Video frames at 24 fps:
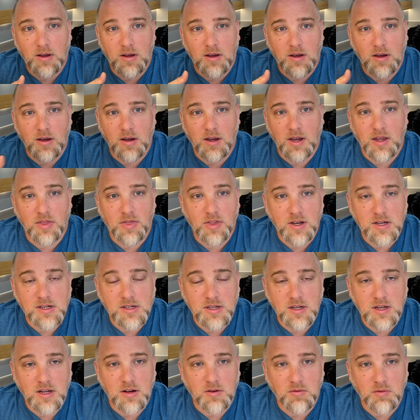
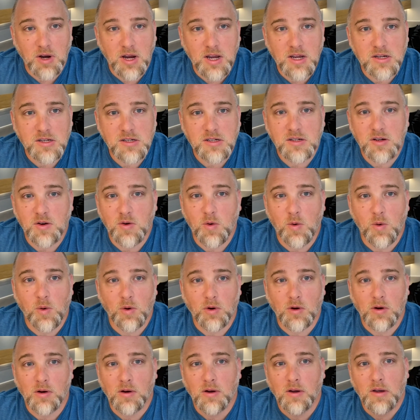ethnicity and race
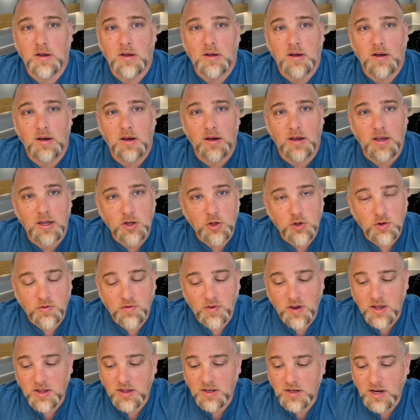or
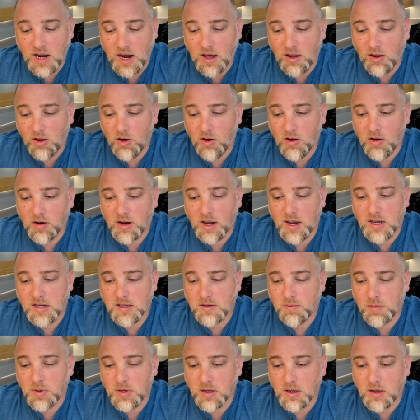interfaith dialogue, has
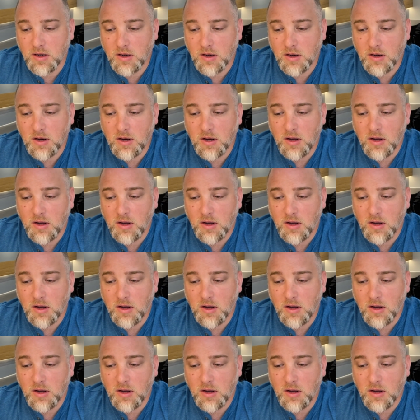been